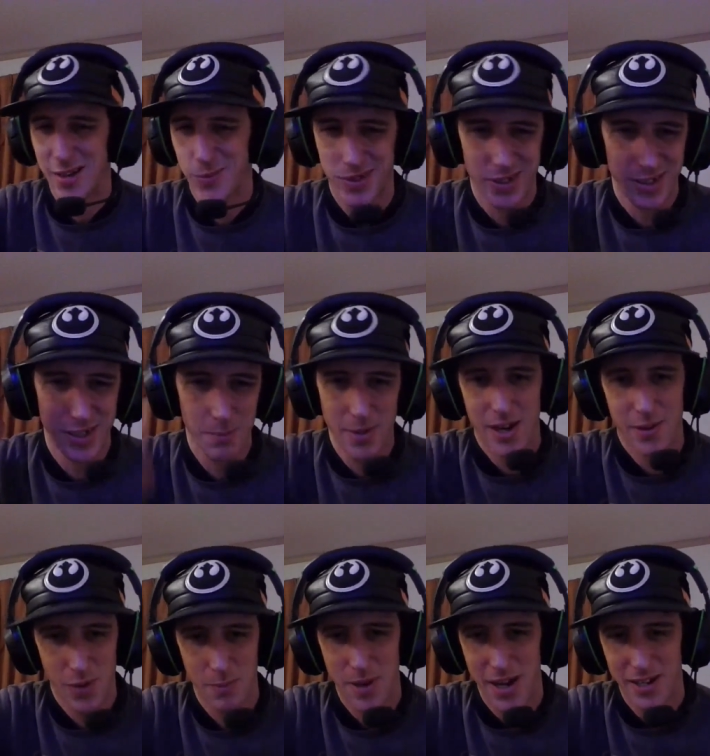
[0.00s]
and we're going to come back
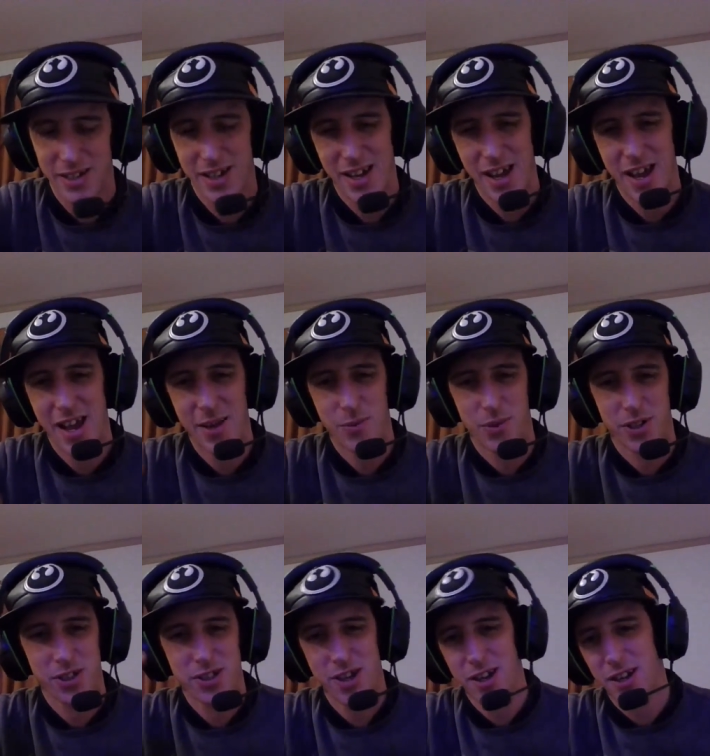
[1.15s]
right back, and we're going to
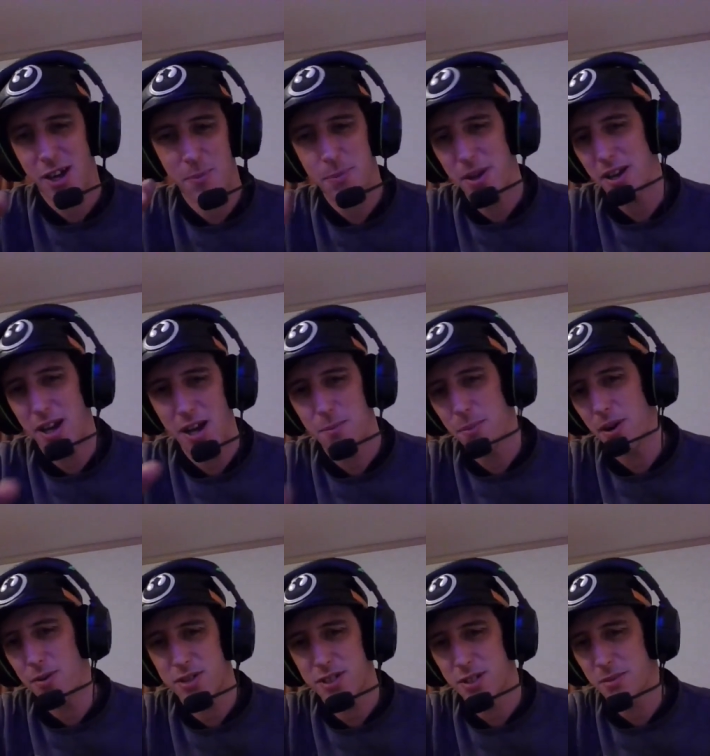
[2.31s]
talk a bit
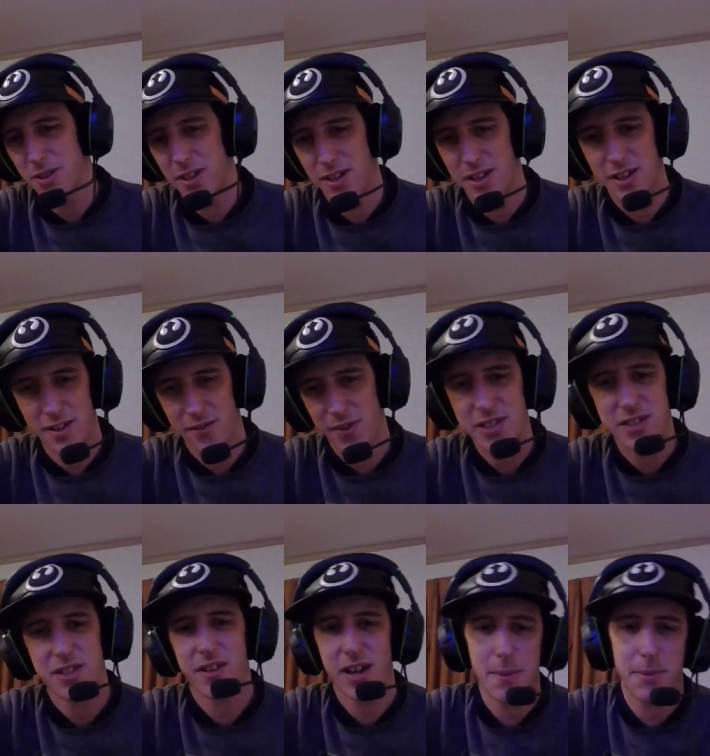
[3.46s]
about some of the events that
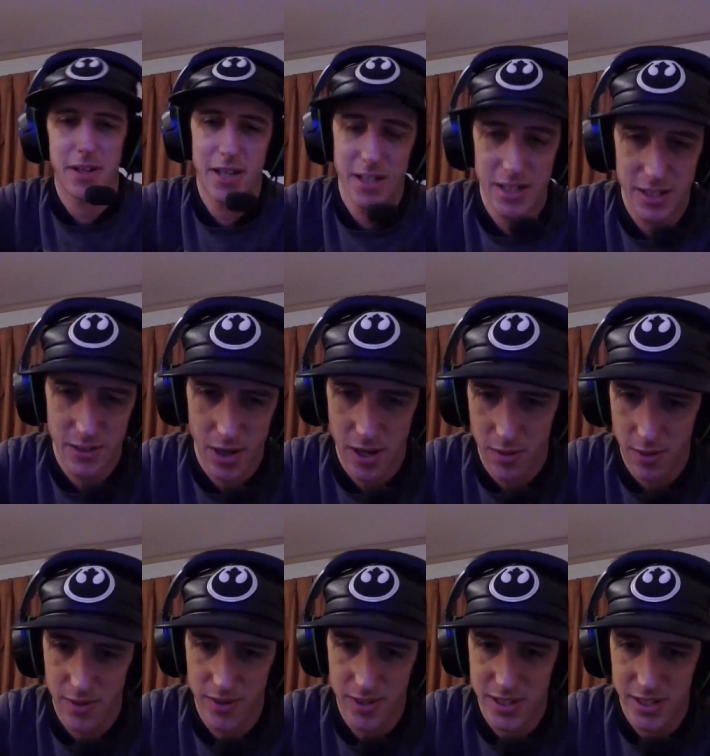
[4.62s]
are happening in and
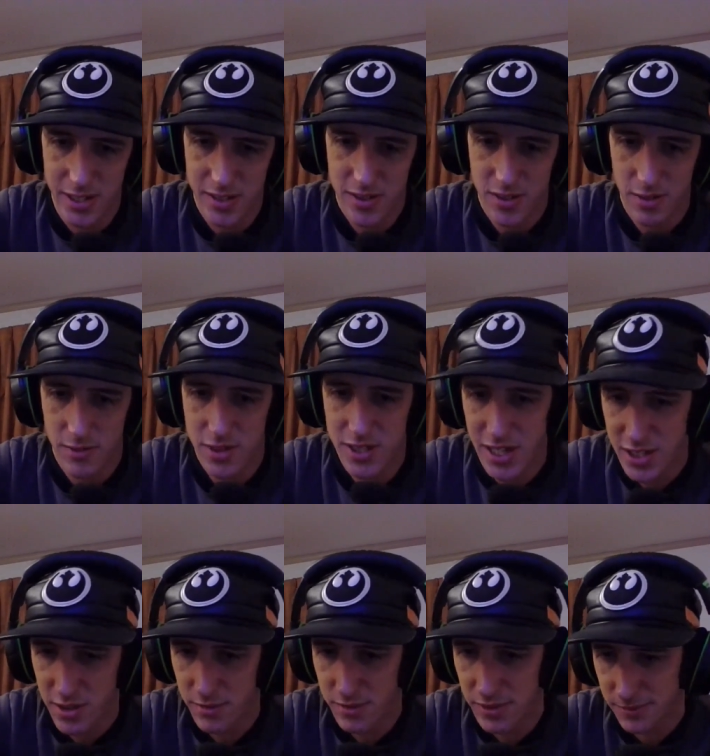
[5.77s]
around the city. So stay
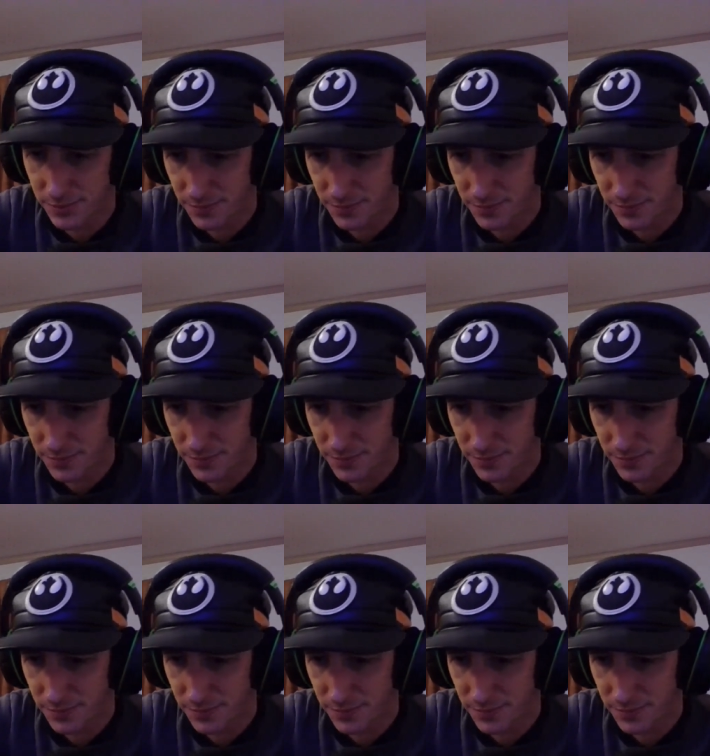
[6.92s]
tuned.